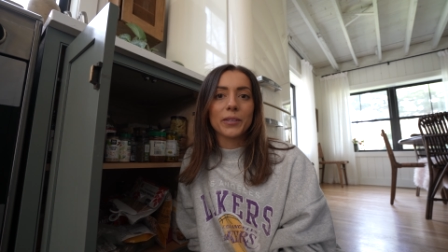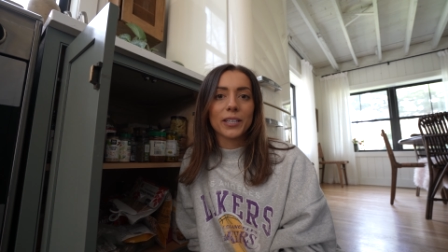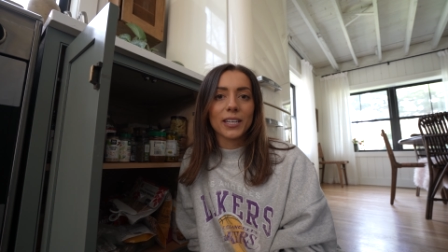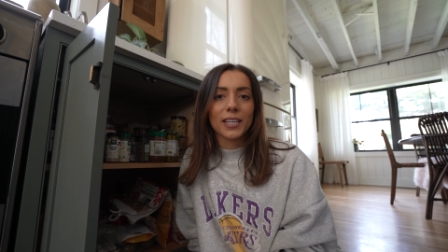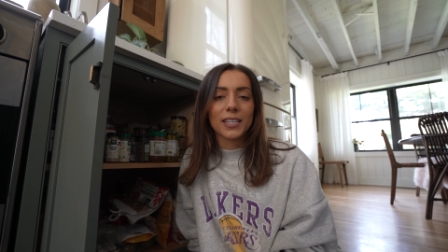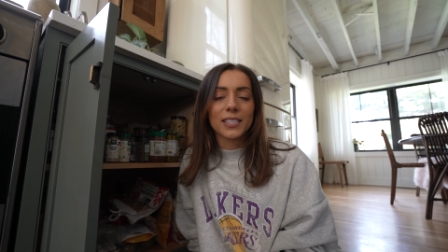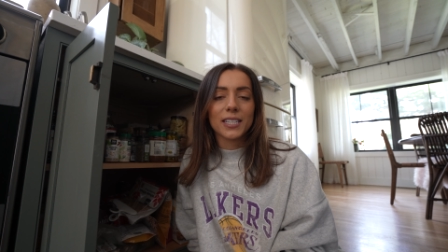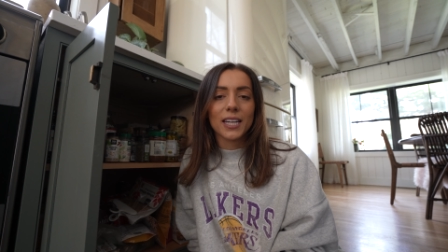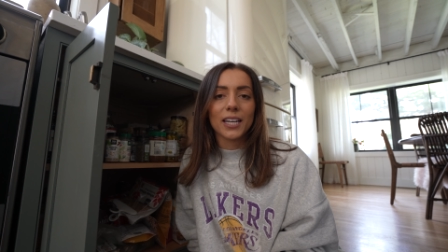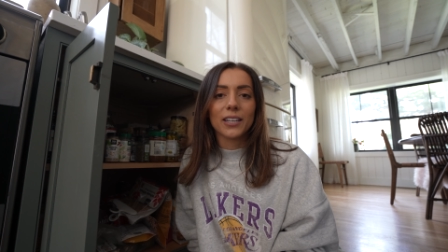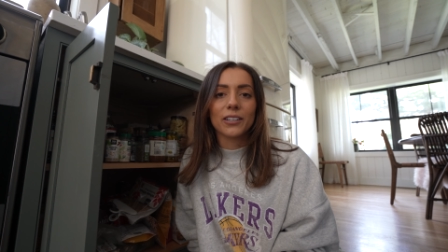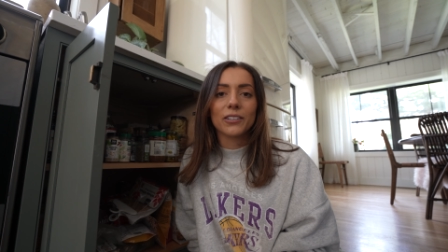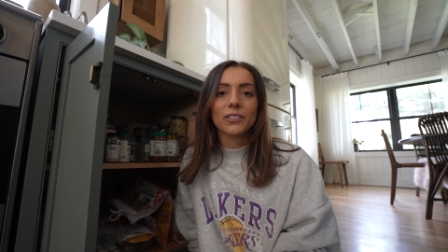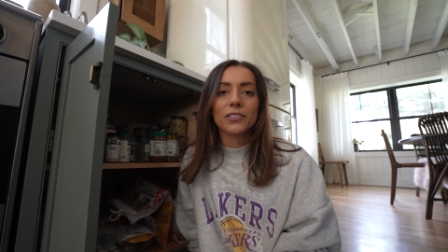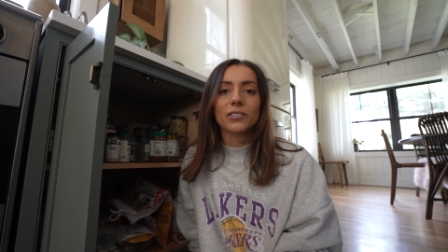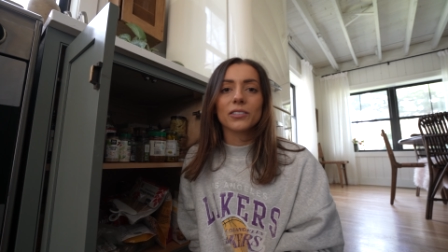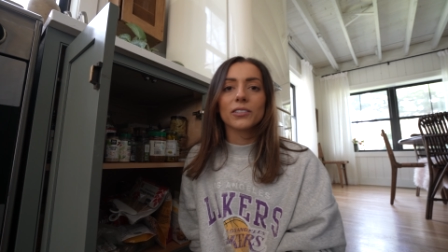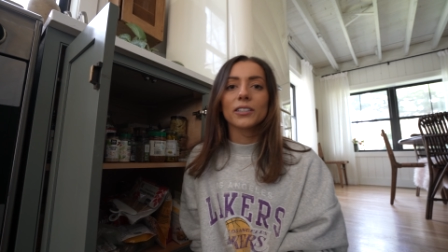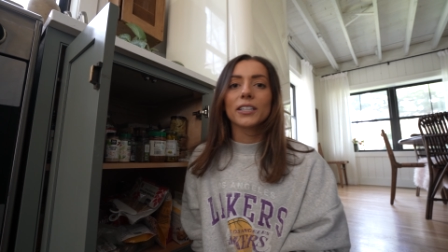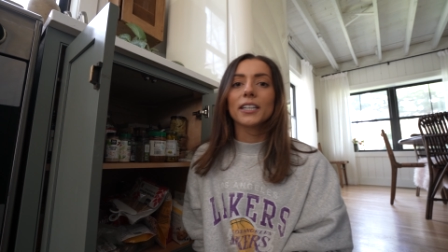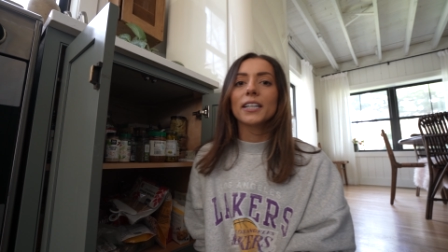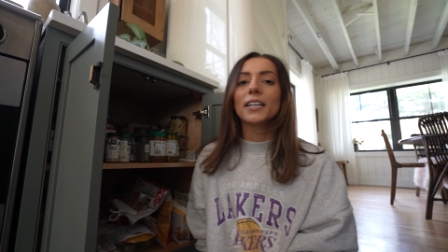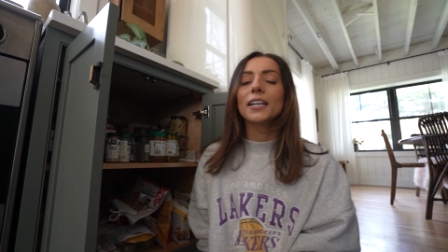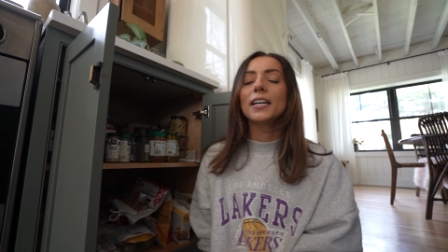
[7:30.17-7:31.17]
the Container
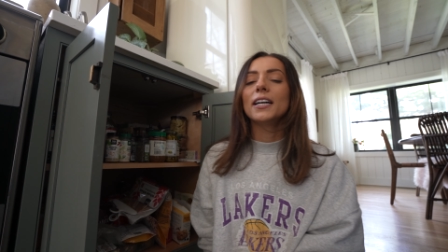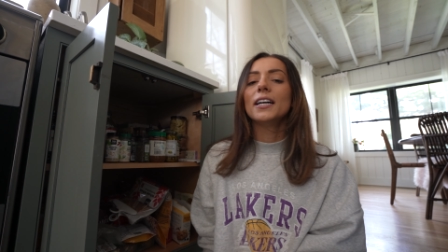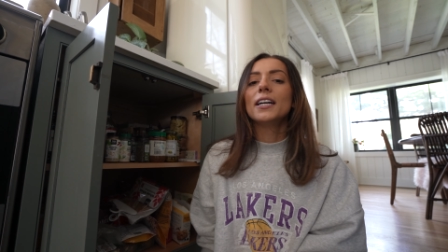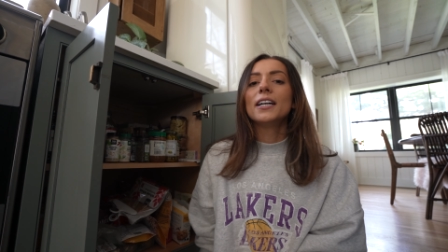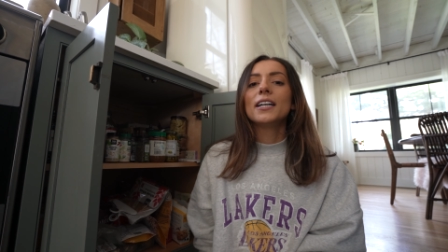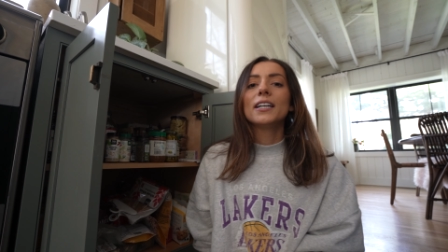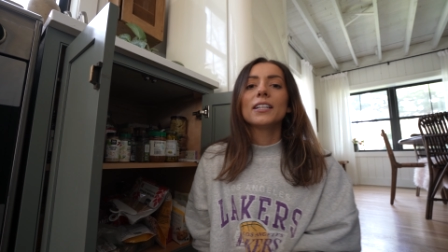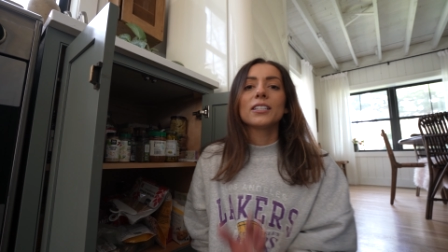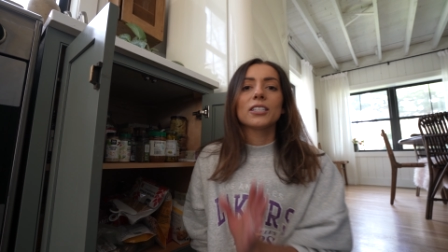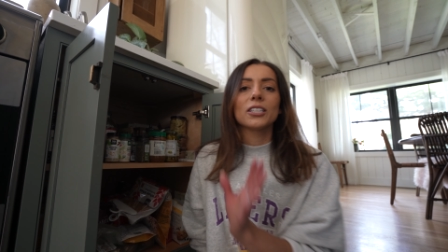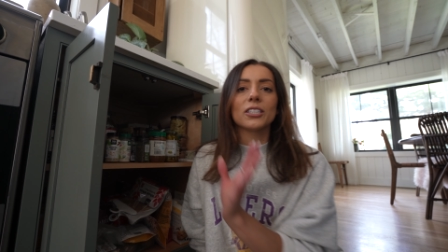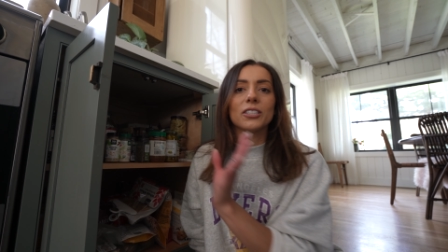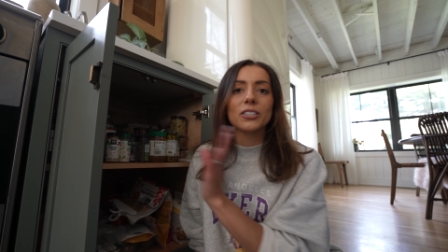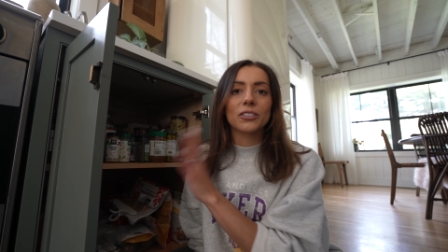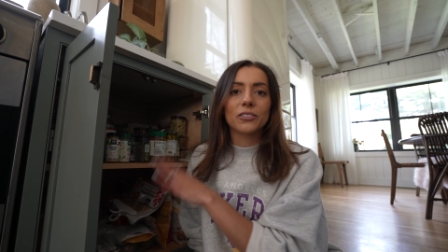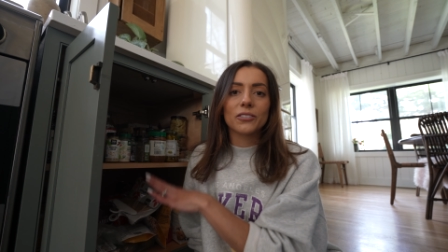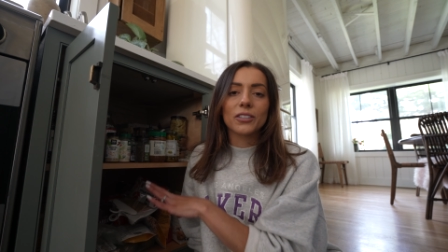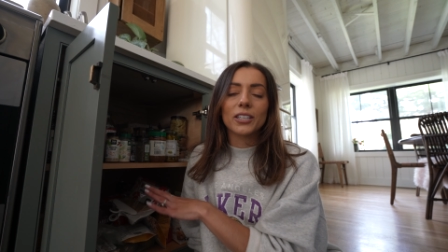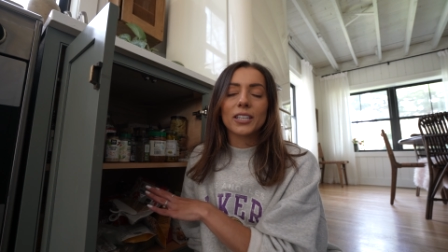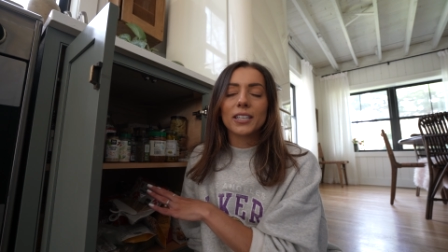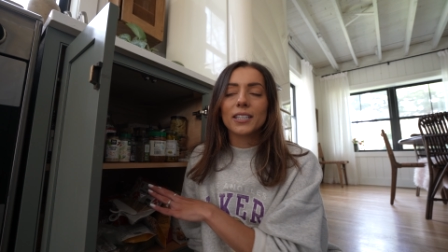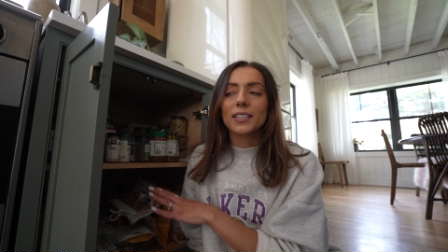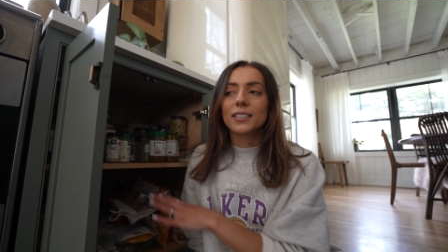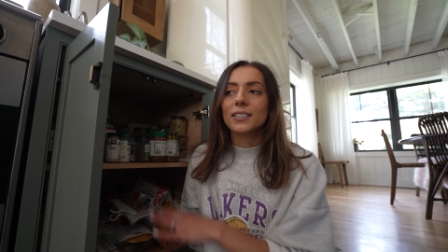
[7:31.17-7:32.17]
Store to do
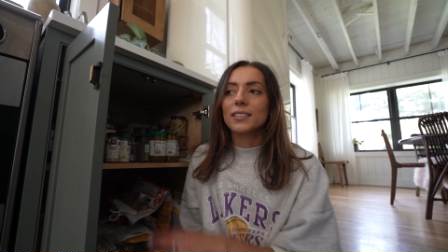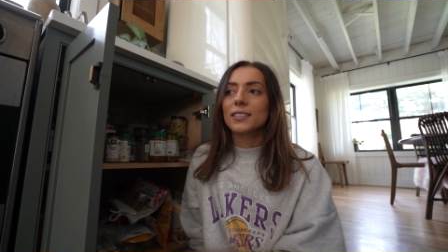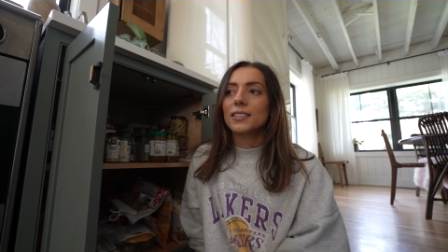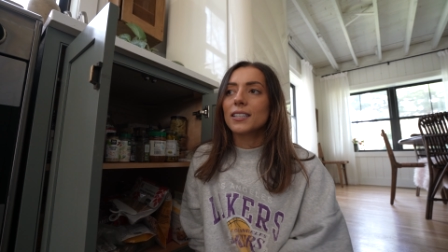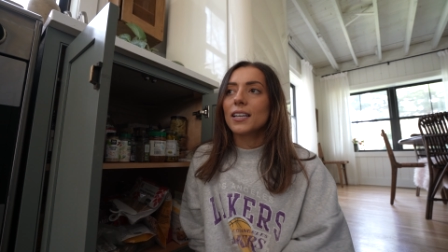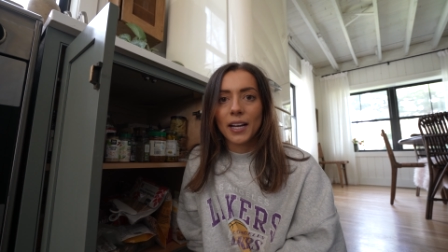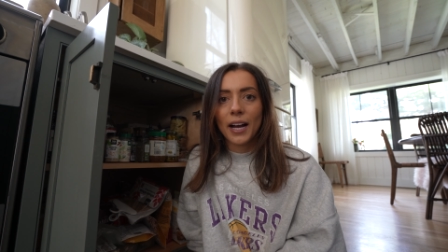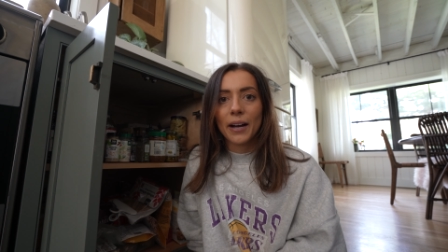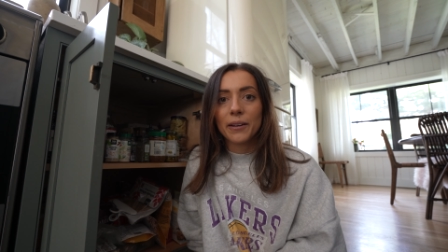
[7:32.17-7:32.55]
this.